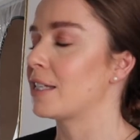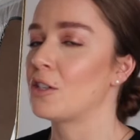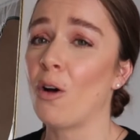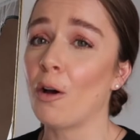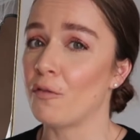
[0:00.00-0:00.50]
It's
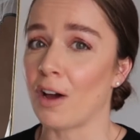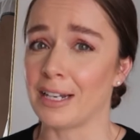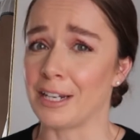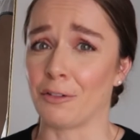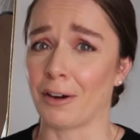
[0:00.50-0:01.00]
not
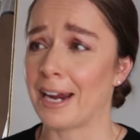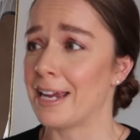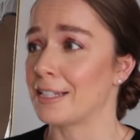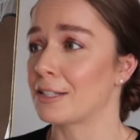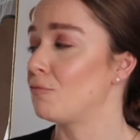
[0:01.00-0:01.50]
overtly
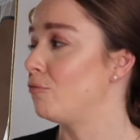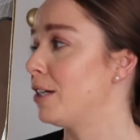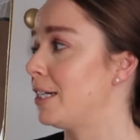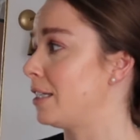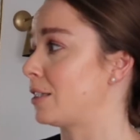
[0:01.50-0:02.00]
grey. It
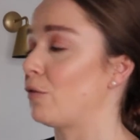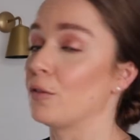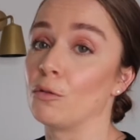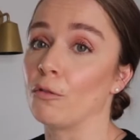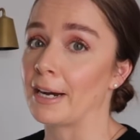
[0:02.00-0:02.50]
really doesn't
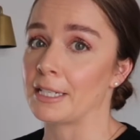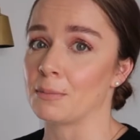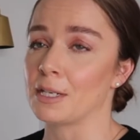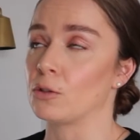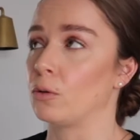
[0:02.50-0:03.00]
feel grey to
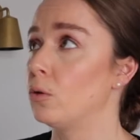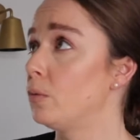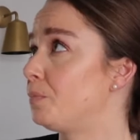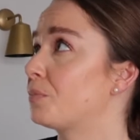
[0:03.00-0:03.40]
me at all.